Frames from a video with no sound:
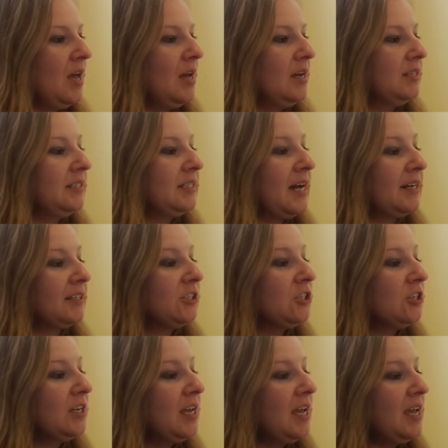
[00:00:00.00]

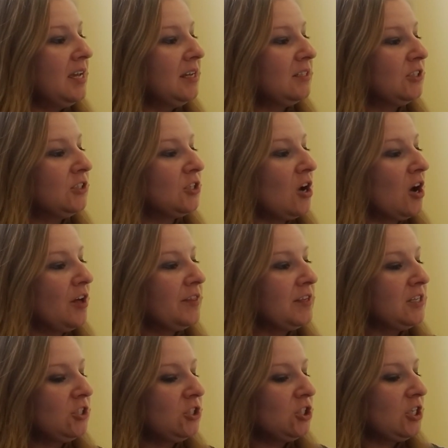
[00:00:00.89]
Dr. King saw
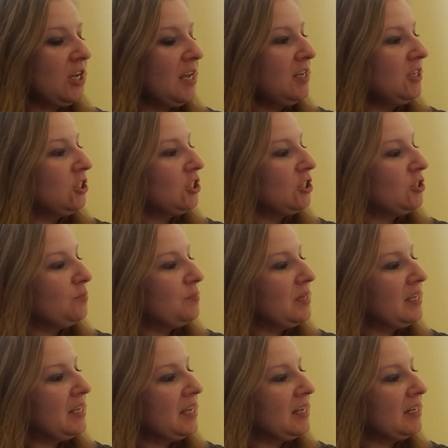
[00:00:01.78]
these changes
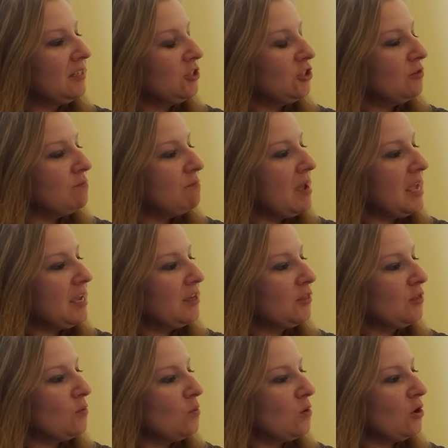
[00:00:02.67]
begin to
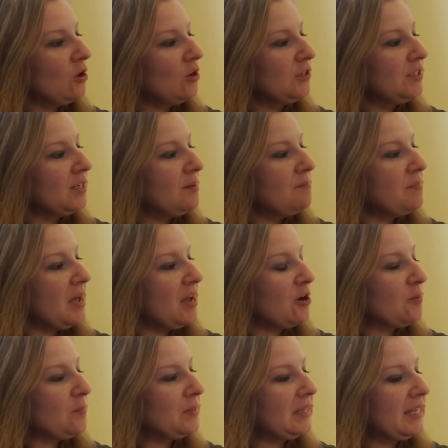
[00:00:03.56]
make the world a
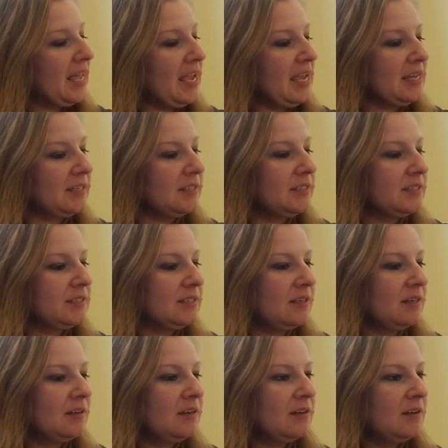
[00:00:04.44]
better place.
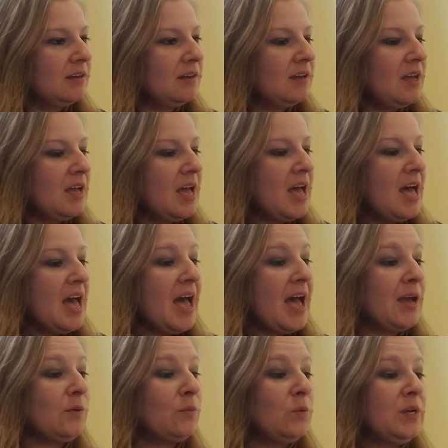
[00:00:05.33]

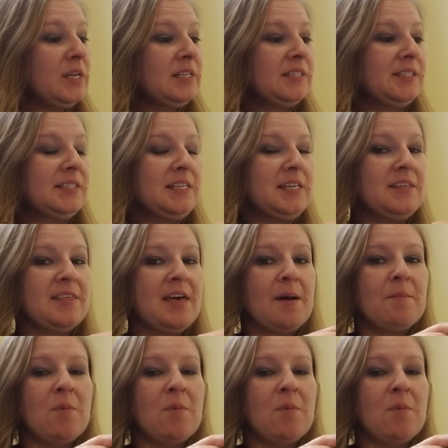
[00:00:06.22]
And we see them